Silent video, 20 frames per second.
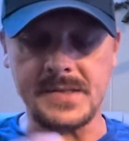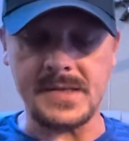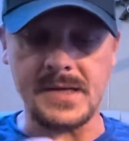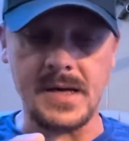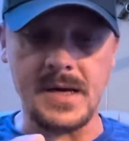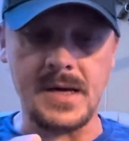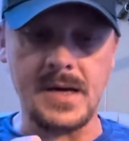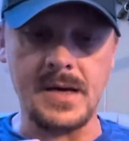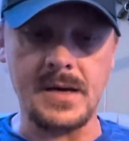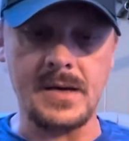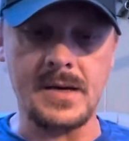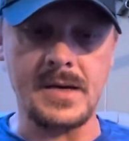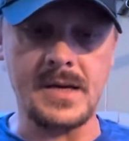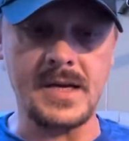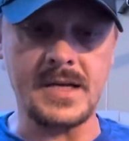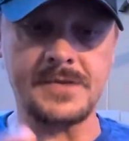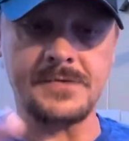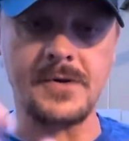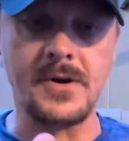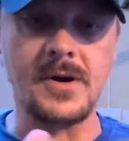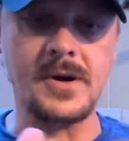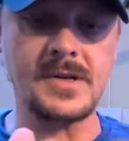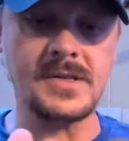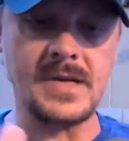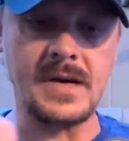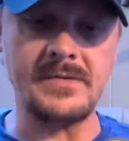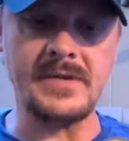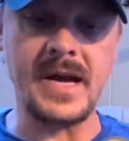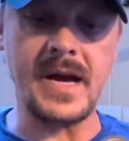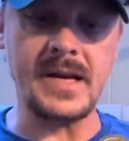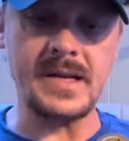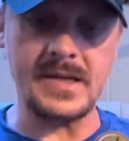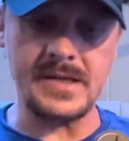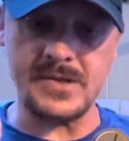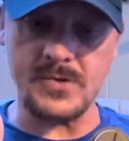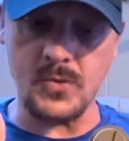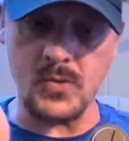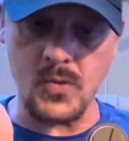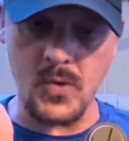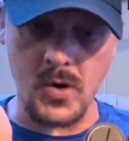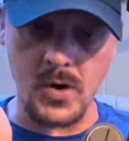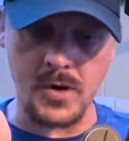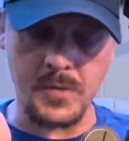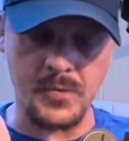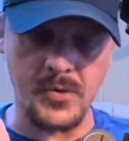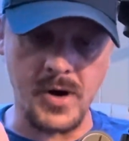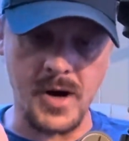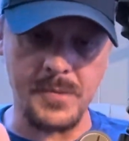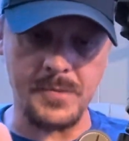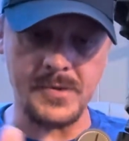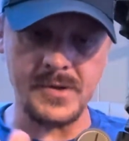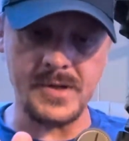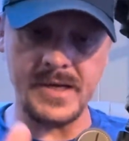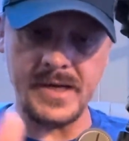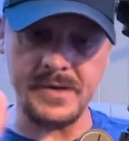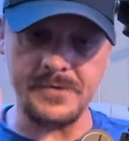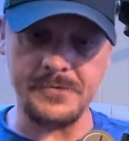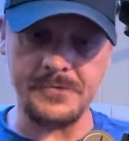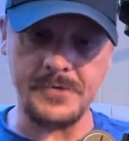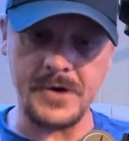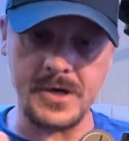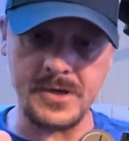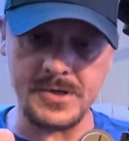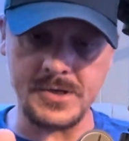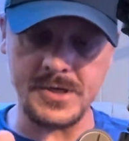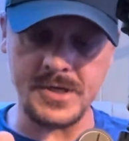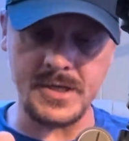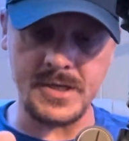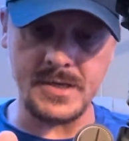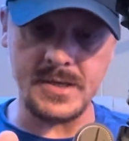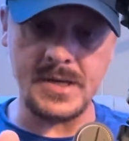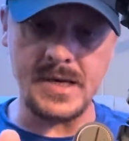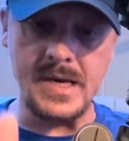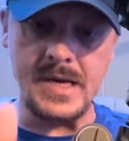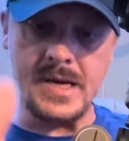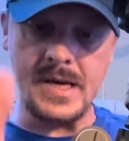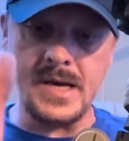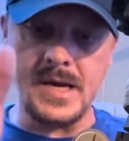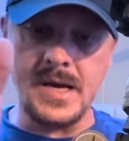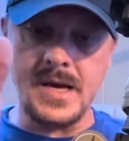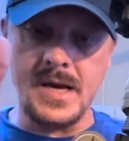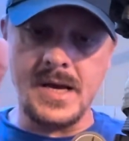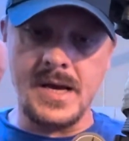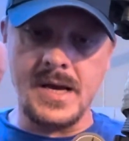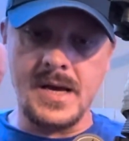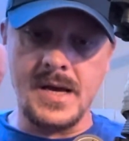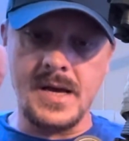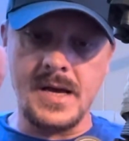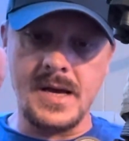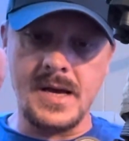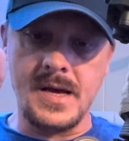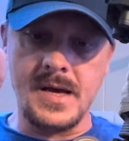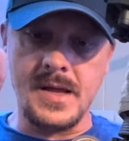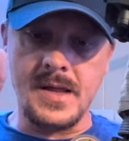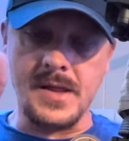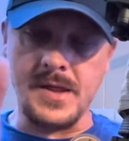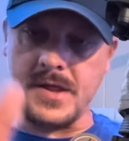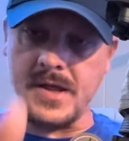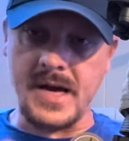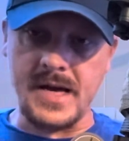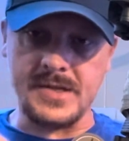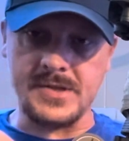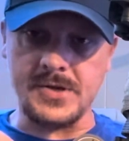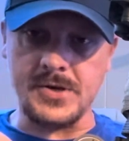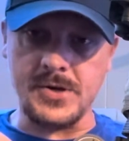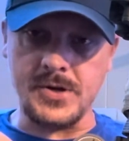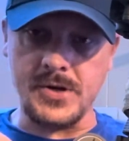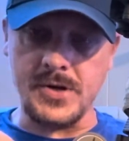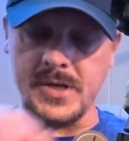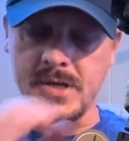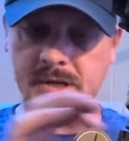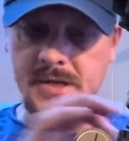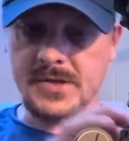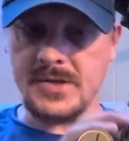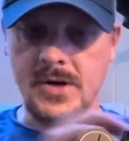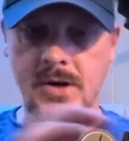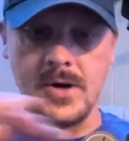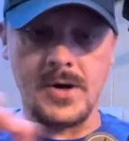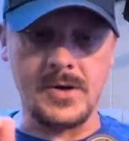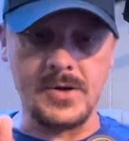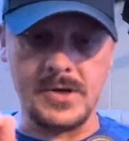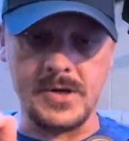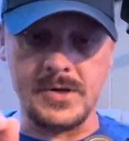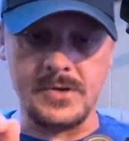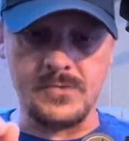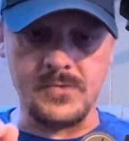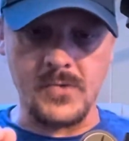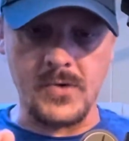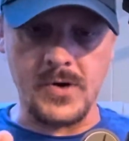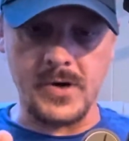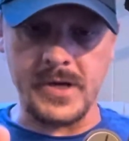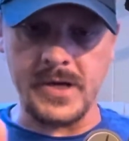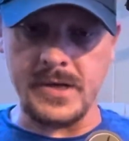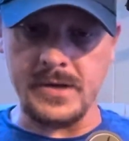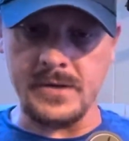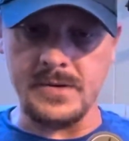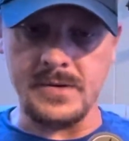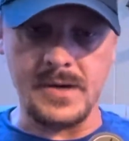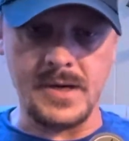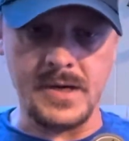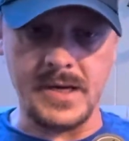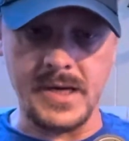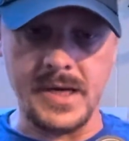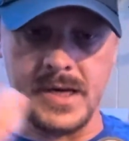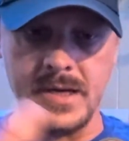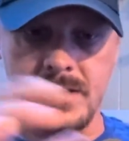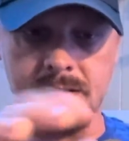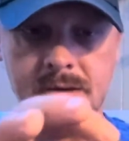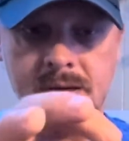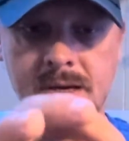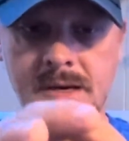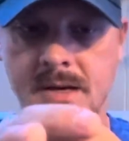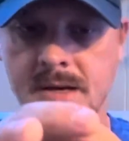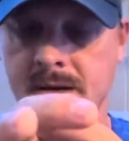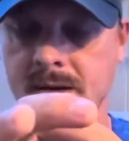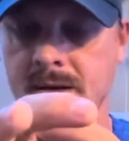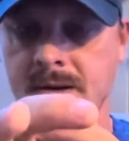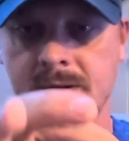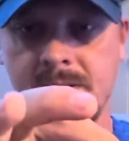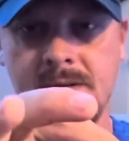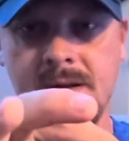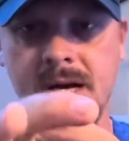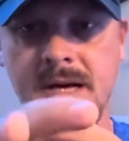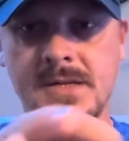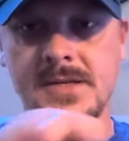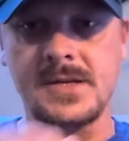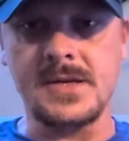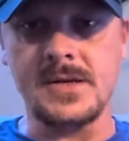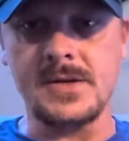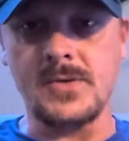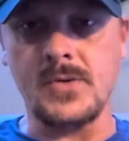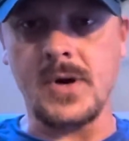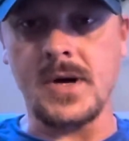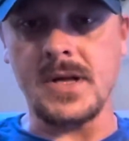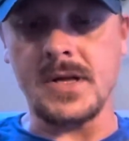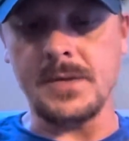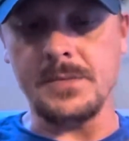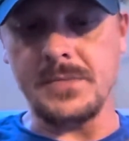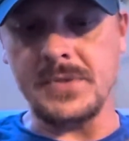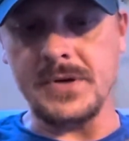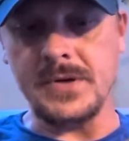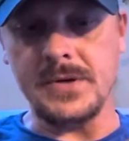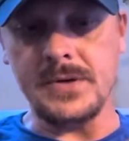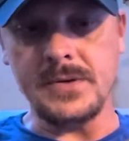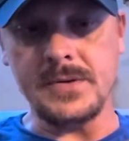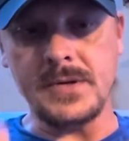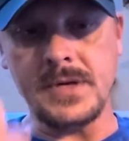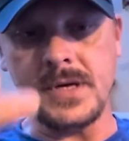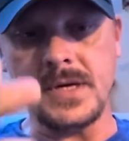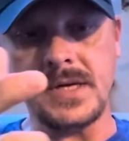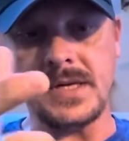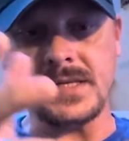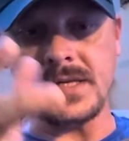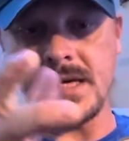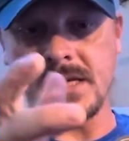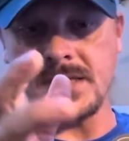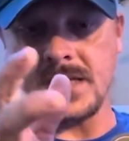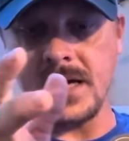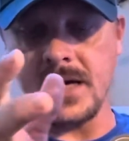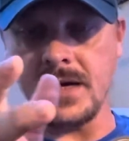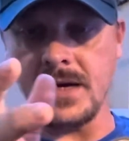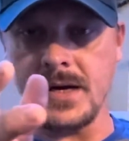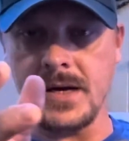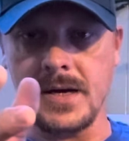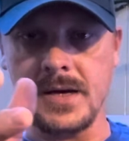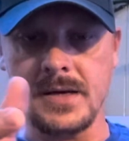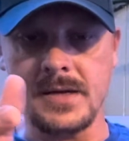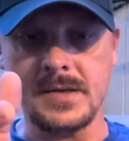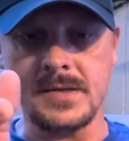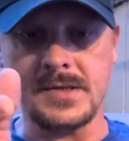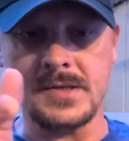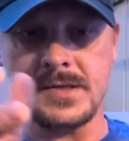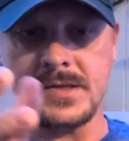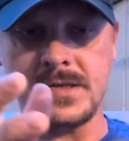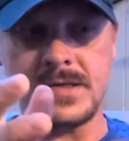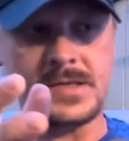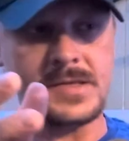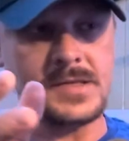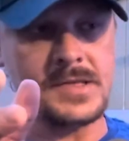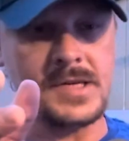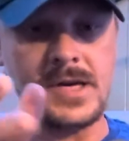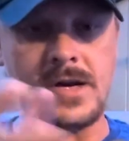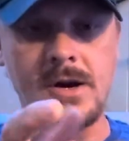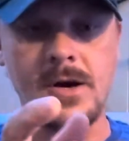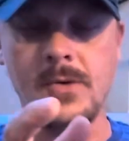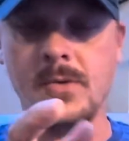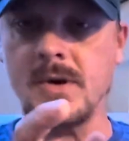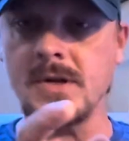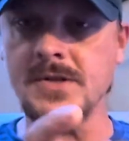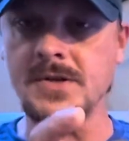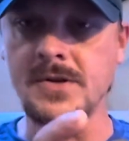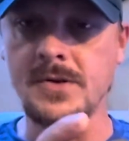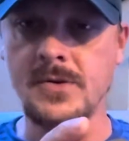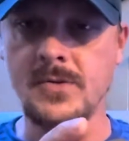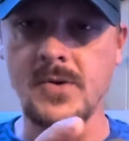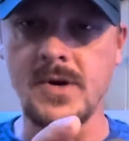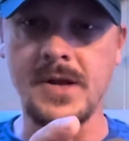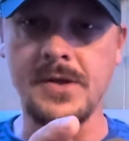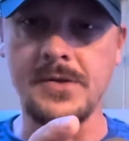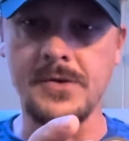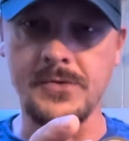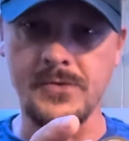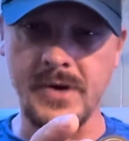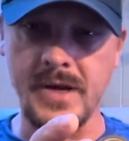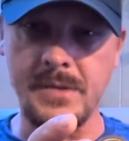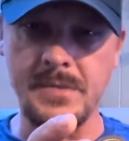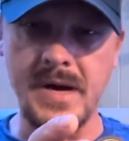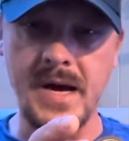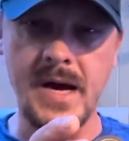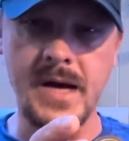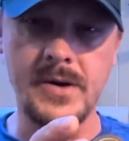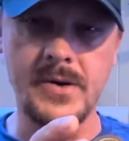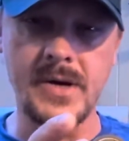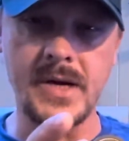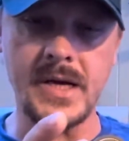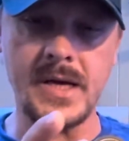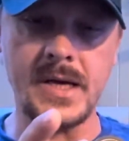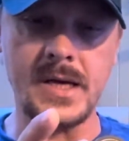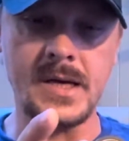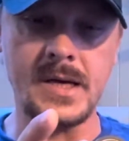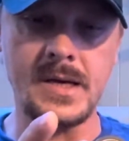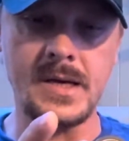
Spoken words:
as far as I've gotten it to work properly and function, that's good. It's all good and working. Again, nice, good quality build. It takes a CR123 battery,